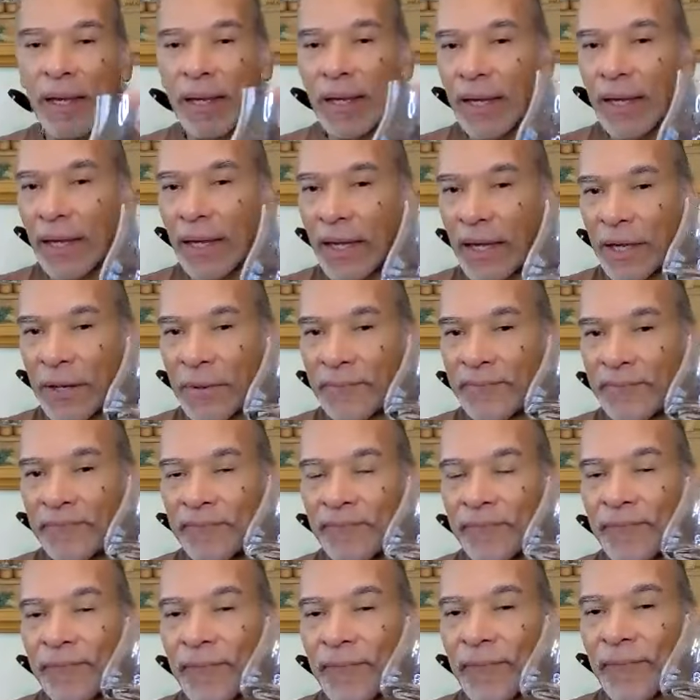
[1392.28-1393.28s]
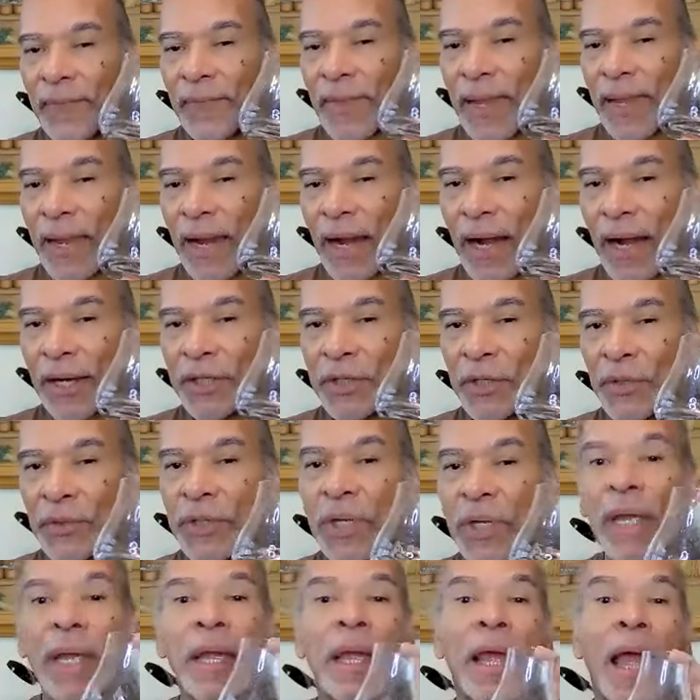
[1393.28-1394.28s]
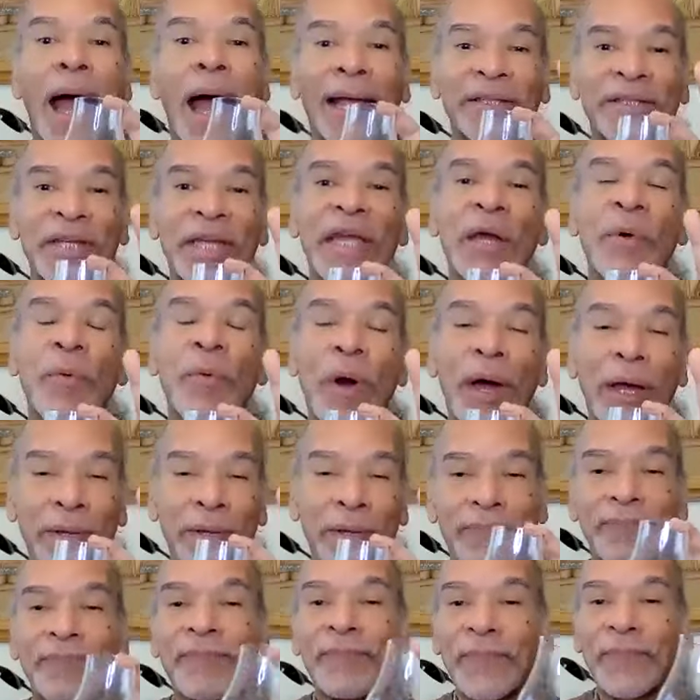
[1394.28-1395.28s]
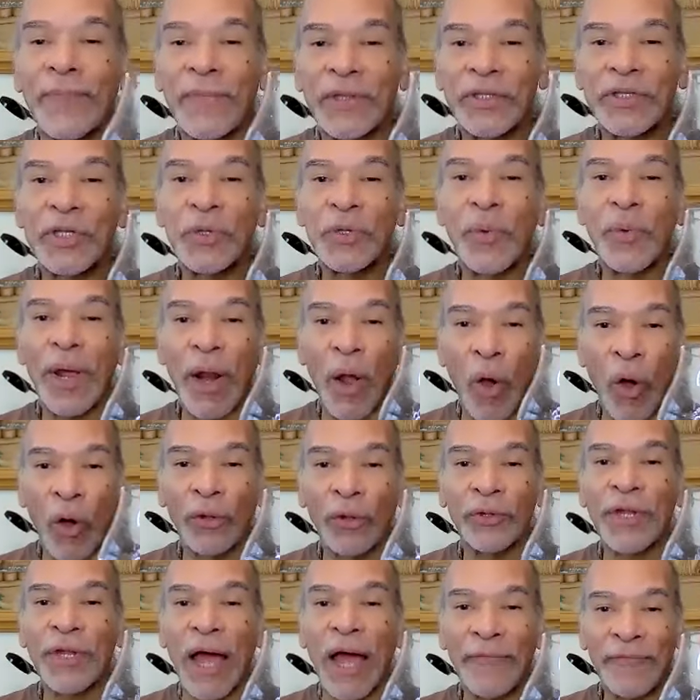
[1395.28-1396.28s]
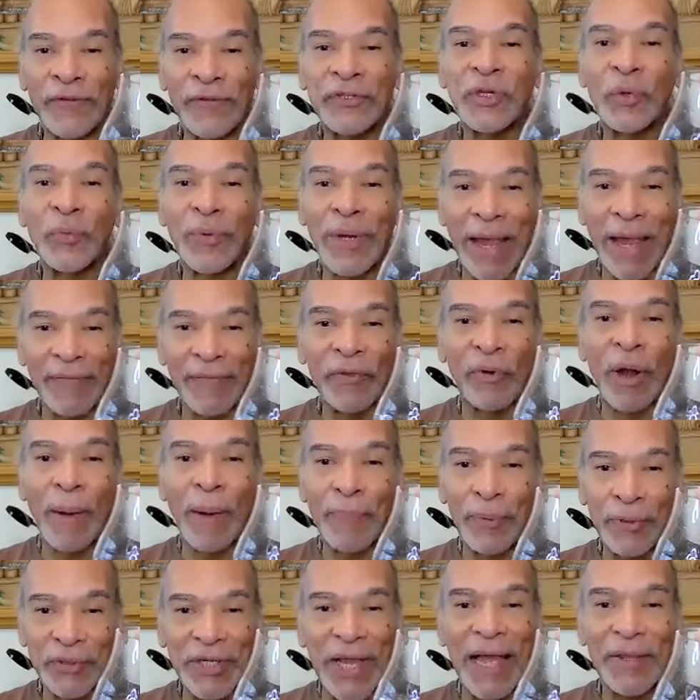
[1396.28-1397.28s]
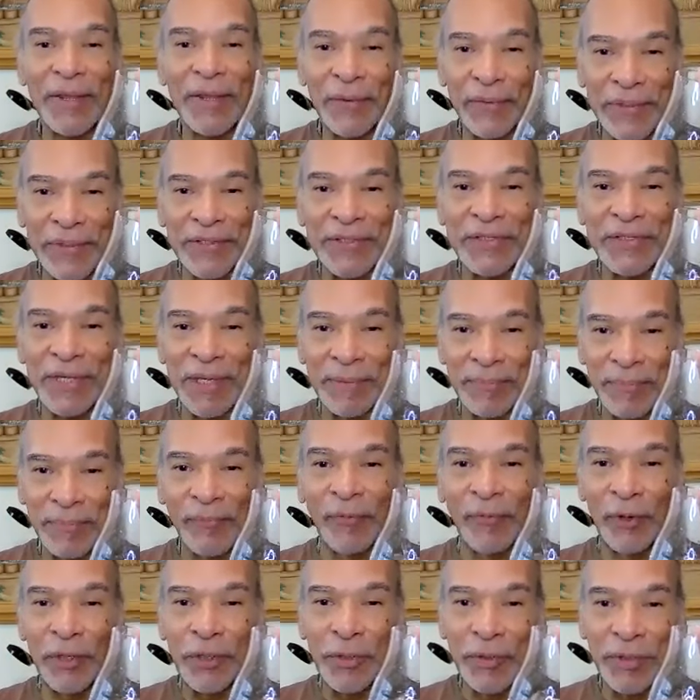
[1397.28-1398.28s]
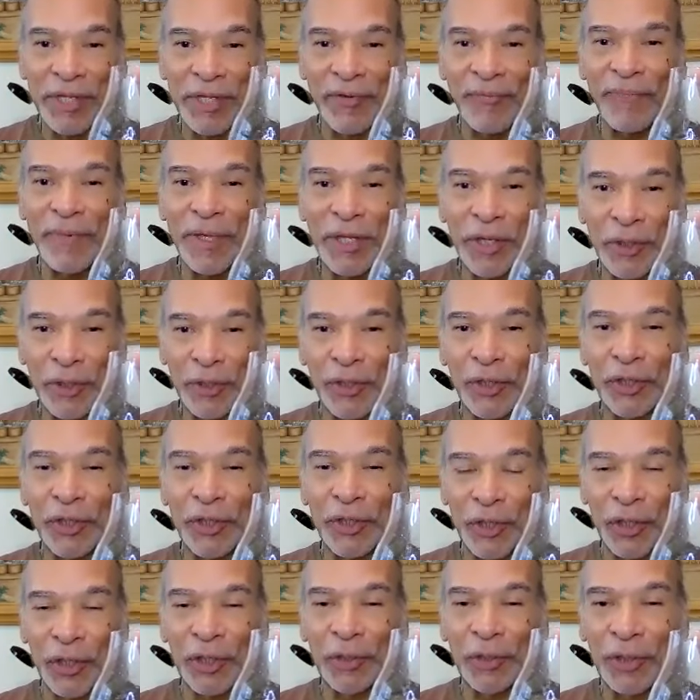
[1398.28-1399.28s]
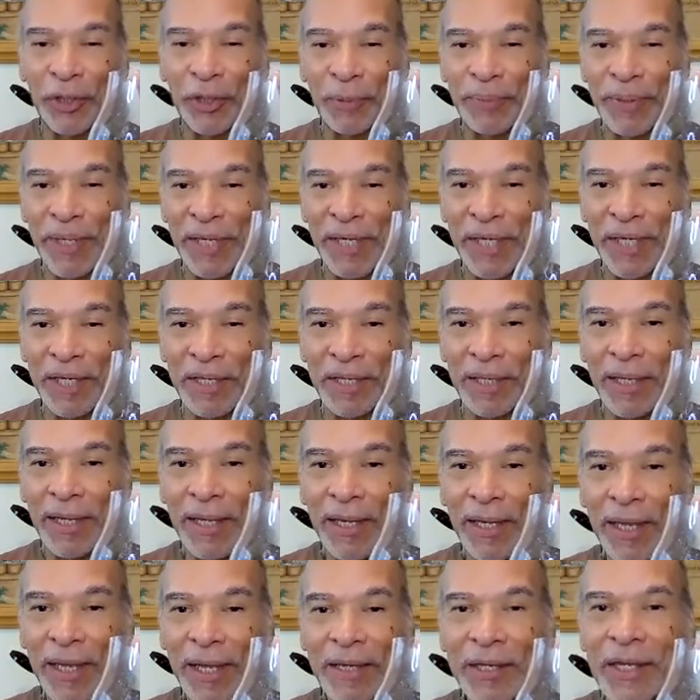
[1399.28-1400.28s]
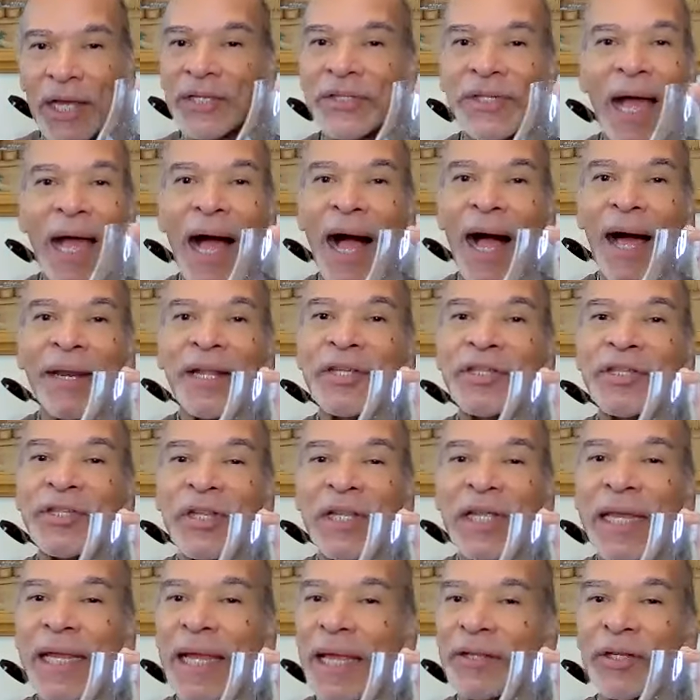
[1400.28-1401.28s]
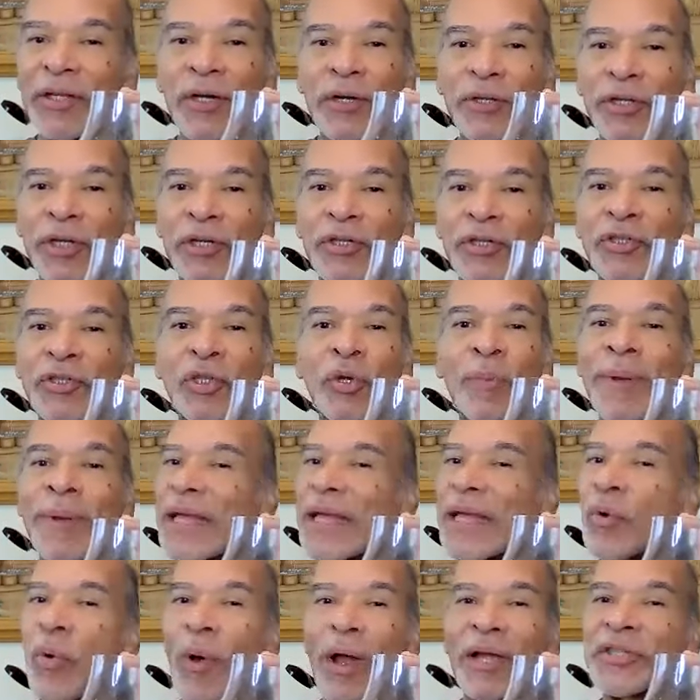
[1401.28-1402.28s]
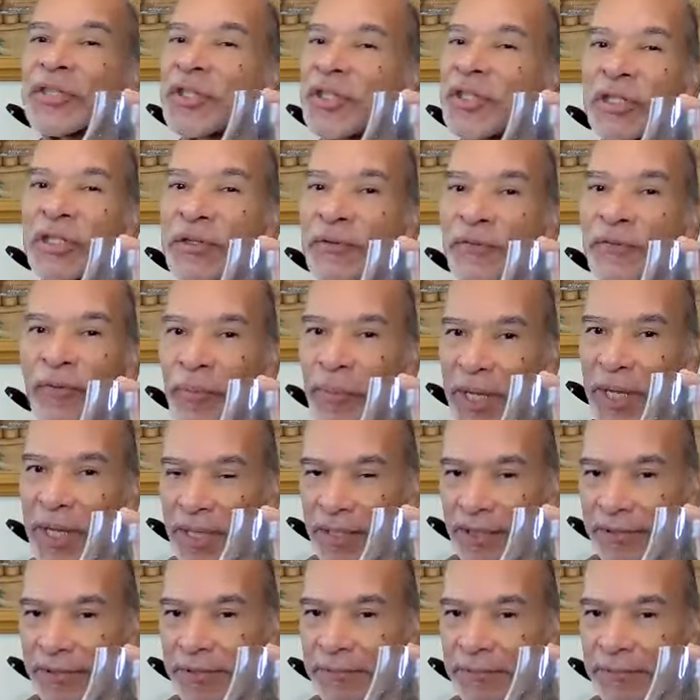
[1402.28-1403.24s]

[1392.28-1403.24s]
Are you? I'll tell you what. Do you want to hold off until we have the reposado and before you give me your opinion? Because honestly, there's too many questions for me.